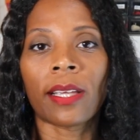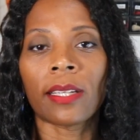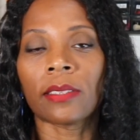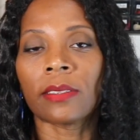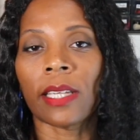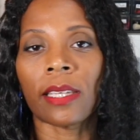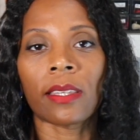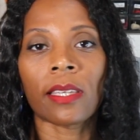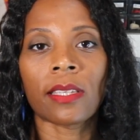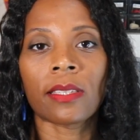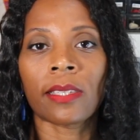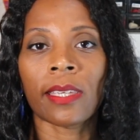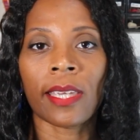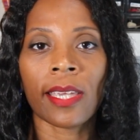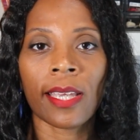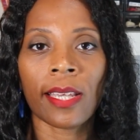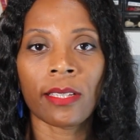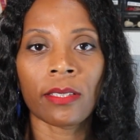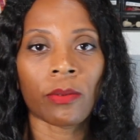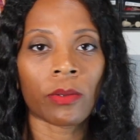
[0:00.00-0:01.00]
Because like these
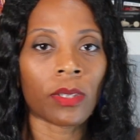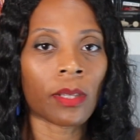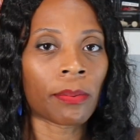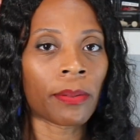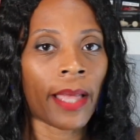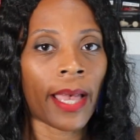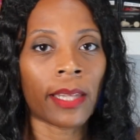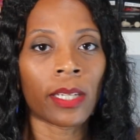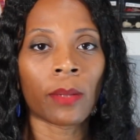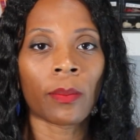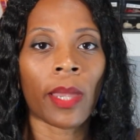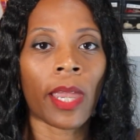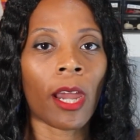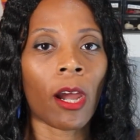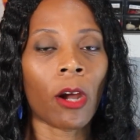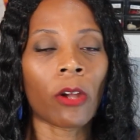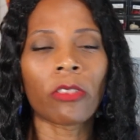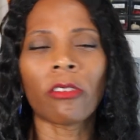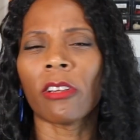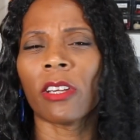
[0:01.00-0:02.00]
kids with the platinum
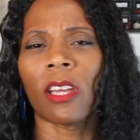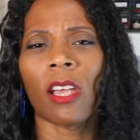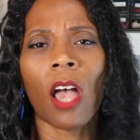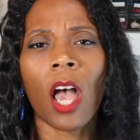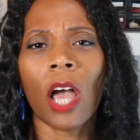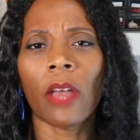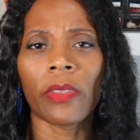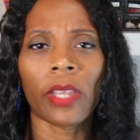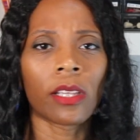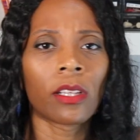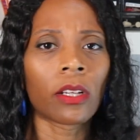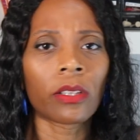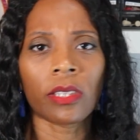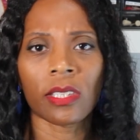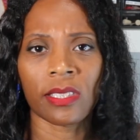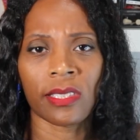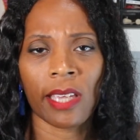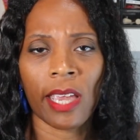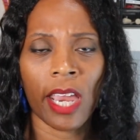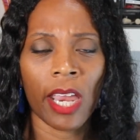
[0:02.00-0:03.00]
hair, they're young, they look
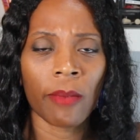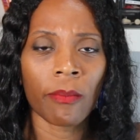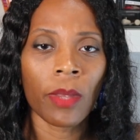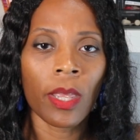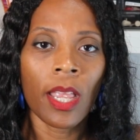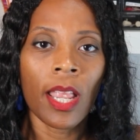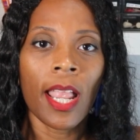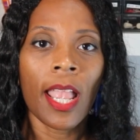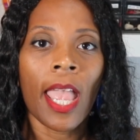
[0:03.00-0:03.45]
the same.